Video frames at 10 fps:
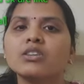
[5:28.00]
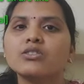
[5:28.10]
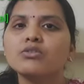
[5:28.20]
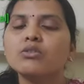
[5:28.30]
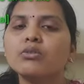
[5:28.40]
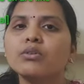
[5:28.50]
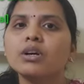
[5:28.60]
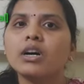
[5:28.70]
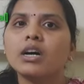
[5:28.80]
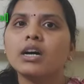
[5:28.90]
So
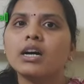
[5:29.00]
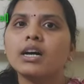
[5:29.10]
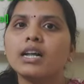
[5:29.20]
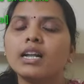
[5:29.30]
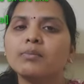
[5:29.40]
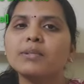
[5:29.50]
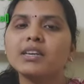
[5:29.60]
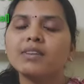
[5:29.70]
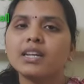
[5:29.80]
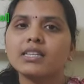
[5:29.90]
let me
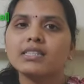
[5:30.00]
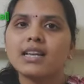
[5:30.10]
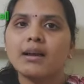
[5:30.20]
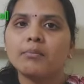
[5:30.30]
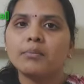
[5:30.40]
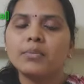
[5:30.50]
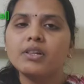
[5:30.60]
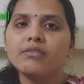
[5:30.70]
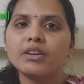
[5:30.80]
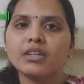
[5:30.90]
give an
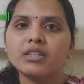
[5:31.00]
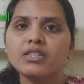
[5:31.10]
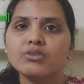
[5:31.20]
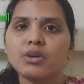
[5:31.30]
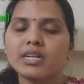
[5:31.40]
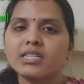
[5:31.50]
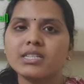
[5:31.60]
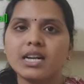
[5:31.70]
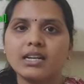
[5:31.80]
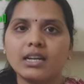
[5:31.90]
example for this to
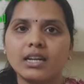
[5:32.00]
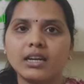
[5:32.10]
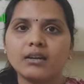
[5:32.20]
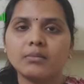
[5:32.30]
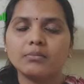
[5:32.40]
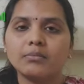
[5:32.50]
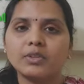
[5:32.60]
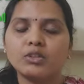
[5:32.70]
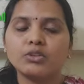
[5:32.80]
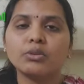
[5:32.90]
understand,
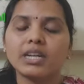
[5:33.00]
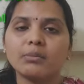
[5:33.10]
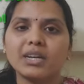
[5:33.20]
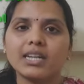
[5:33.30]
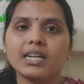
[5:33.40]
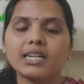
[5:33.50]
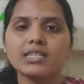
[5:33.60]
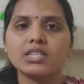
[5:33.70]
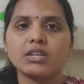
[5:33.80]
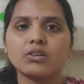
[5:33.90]
to get a better
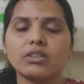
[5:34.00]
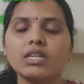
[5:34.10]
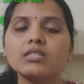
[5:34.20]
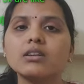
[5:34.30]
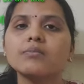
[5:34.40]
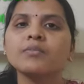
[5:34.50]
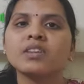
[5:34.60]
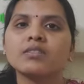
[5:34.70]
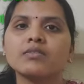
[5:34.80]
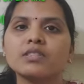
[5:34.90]
understand on this.
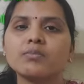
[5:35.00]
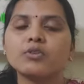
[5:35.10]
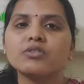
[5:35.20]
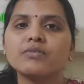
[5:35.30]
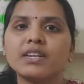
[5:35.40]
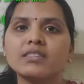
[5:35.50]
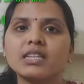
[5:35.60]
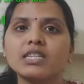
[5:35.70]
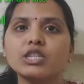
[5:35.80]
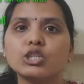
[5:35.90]
For suppose if I
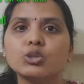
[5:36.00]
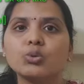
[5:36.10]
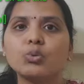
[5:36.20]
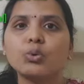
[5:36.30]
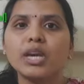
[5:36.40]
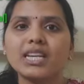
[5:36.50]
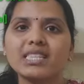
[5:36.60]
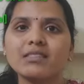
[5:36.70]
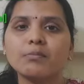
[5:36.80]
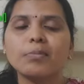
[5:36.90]
said
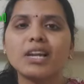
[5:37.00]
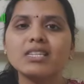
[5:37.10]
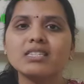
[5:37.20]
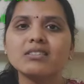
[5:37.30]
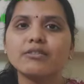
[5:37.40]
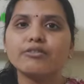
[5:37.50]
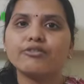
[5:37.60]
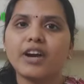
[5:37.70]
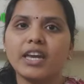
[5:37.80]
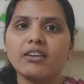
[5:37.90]
2x plus
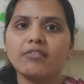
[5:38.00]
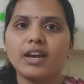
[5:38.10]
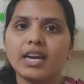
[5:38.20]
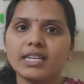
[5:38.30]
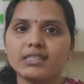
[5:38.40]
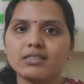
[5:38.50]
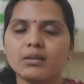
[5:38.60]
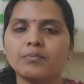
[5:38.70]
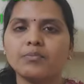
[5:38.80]
5x,